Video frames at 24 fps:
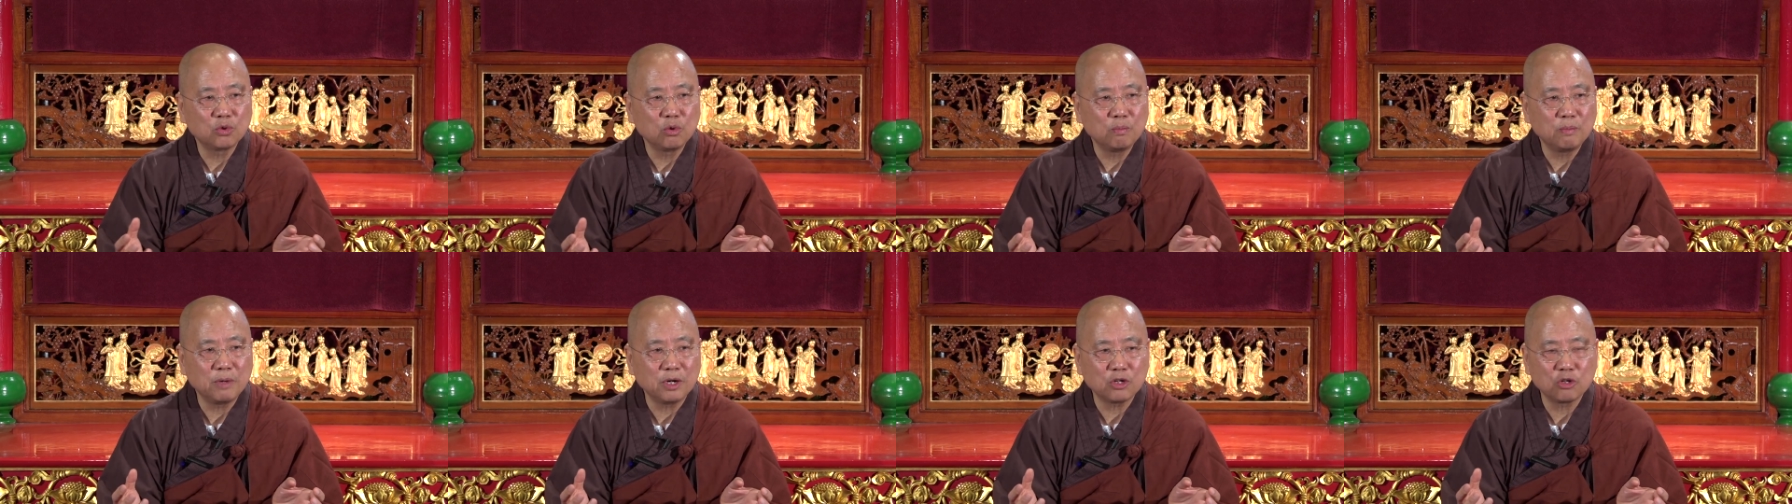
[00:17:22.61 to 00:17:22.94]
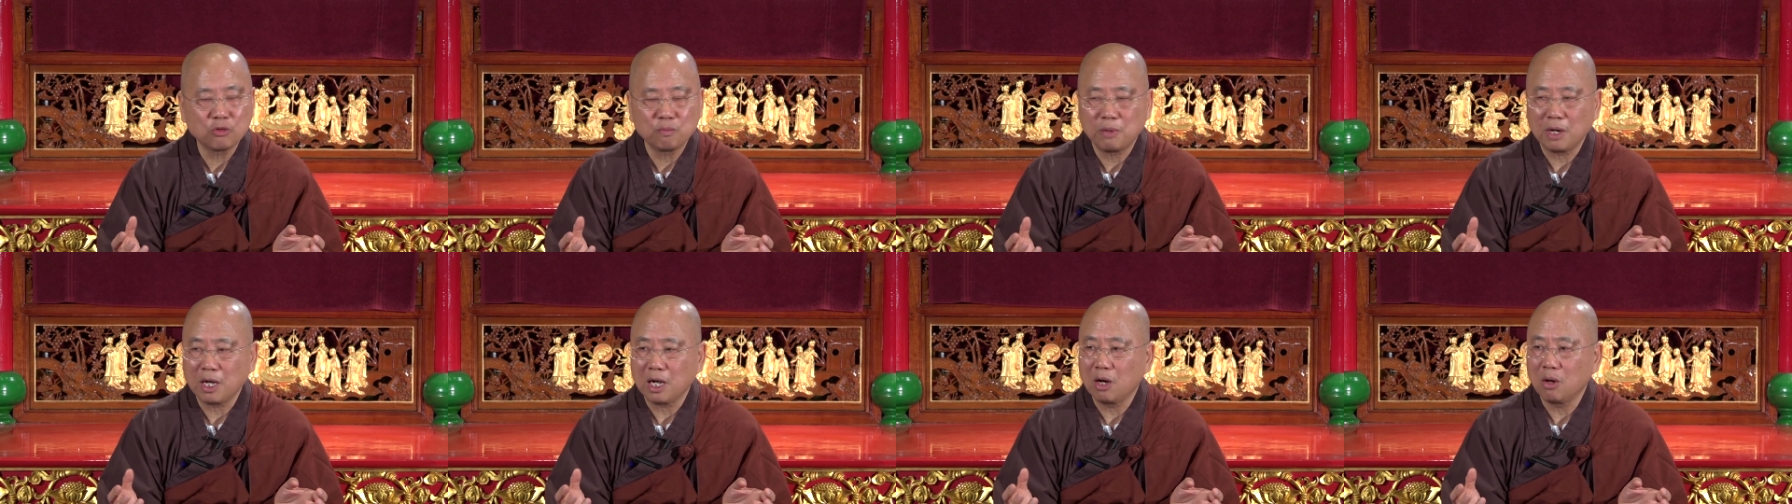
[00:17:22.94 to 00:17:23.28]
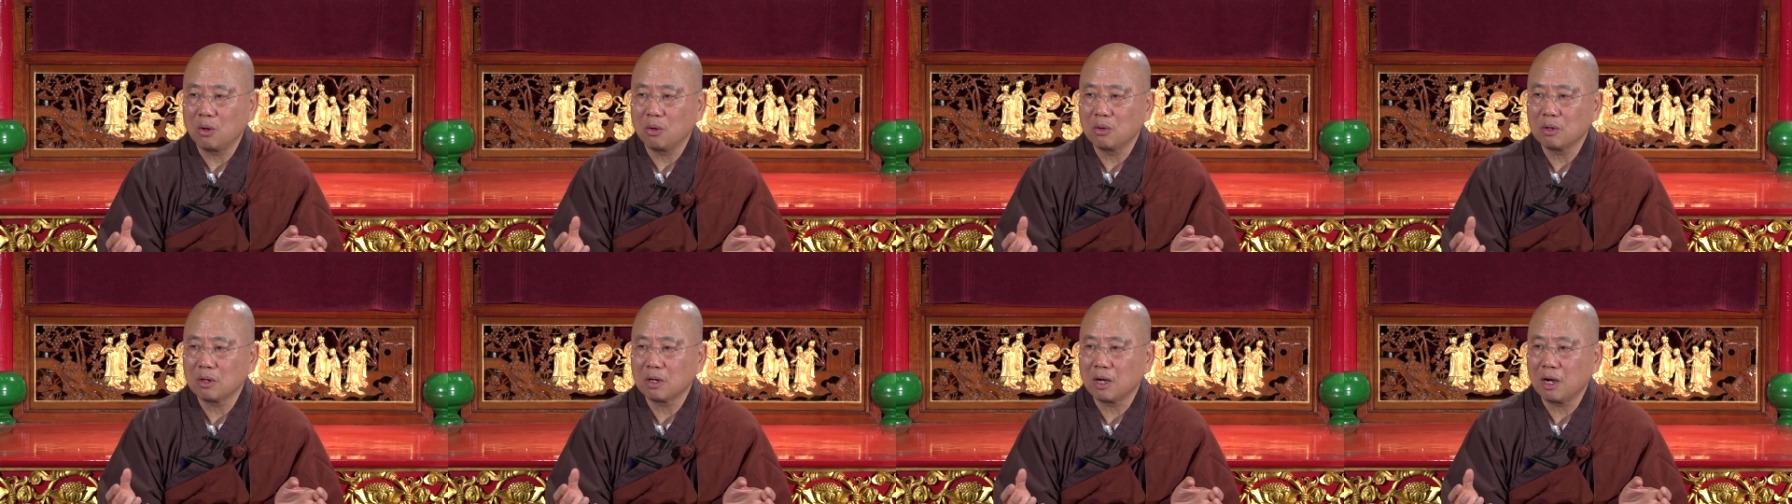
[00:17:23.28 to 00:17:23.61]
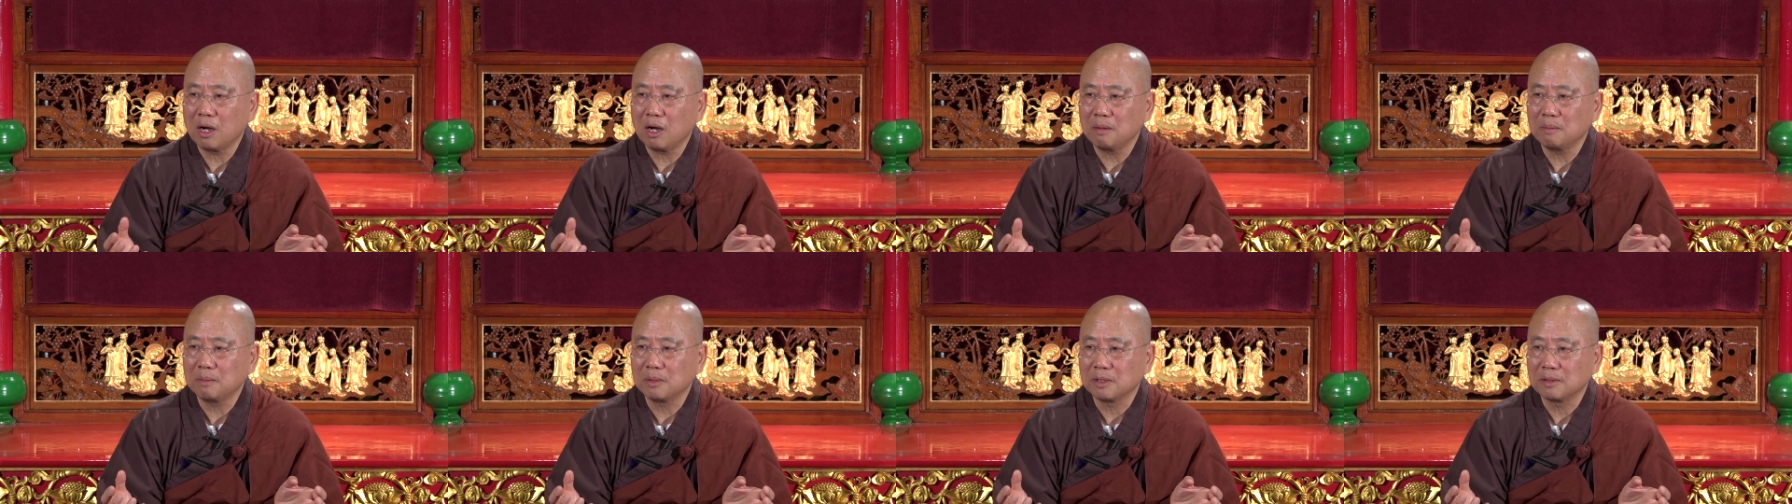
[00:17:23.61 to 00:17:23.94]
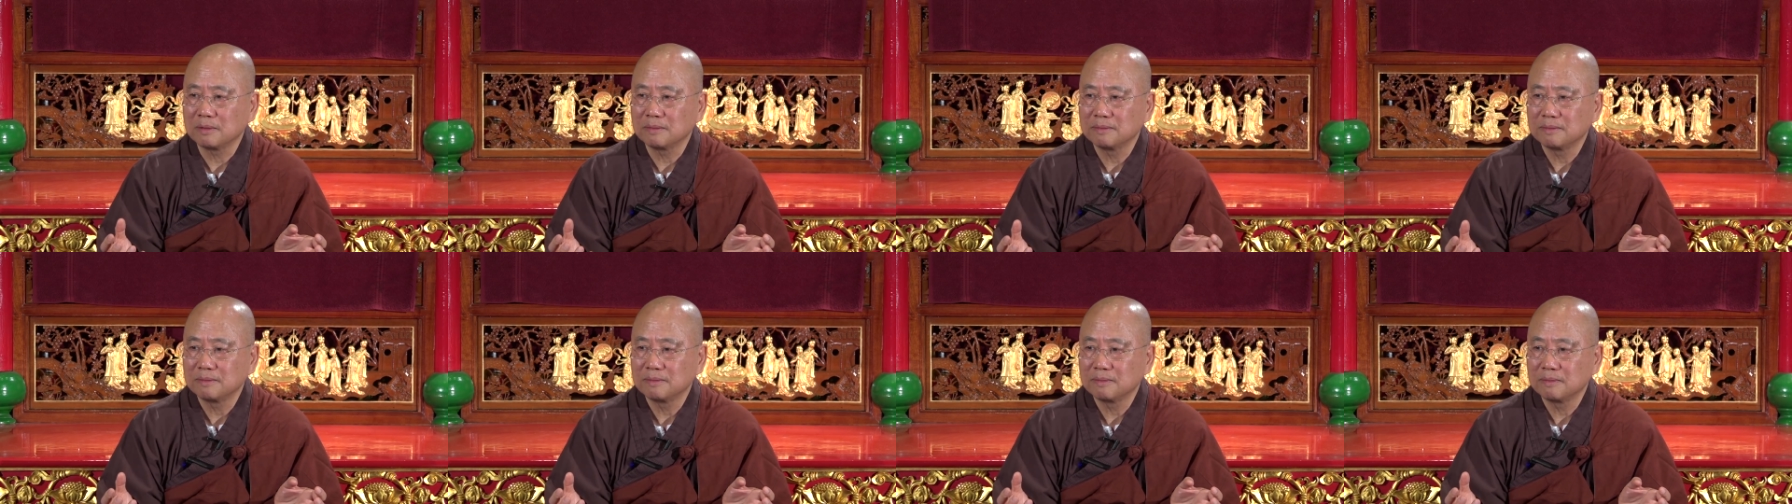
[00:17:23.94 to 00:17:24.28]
too much by our own karma.